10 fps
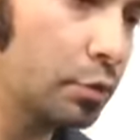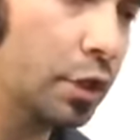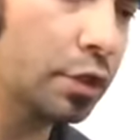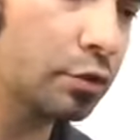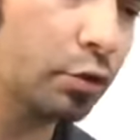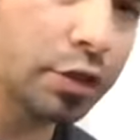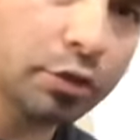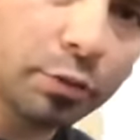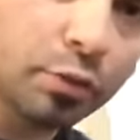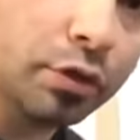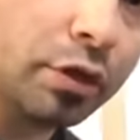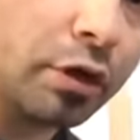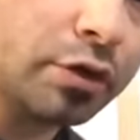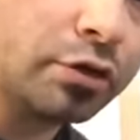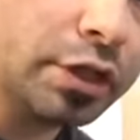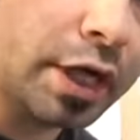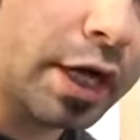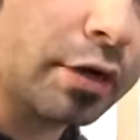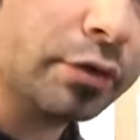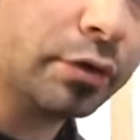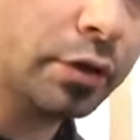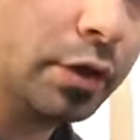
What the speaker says: because once we pull the cartridge out,